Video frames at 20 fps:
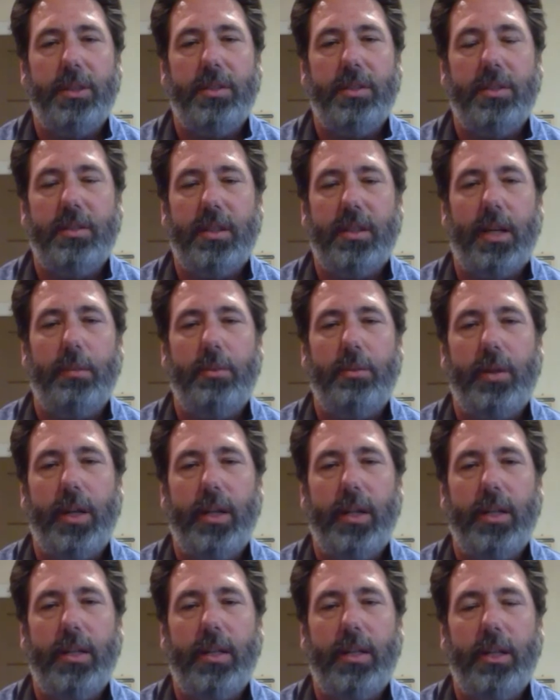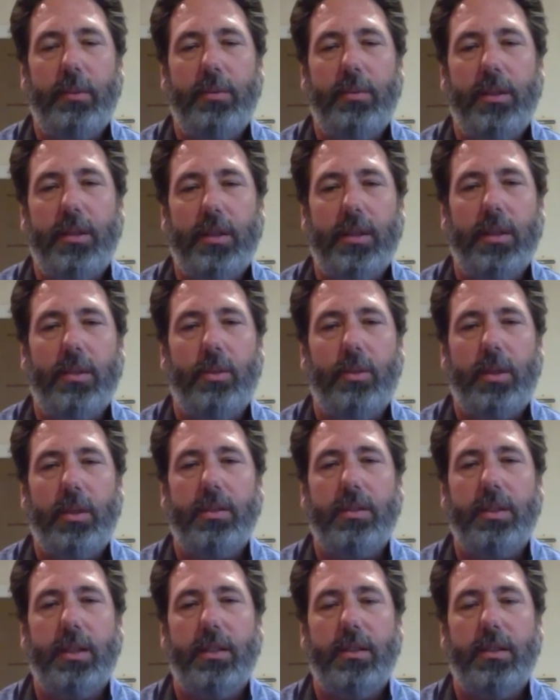businesses operating and keep their workers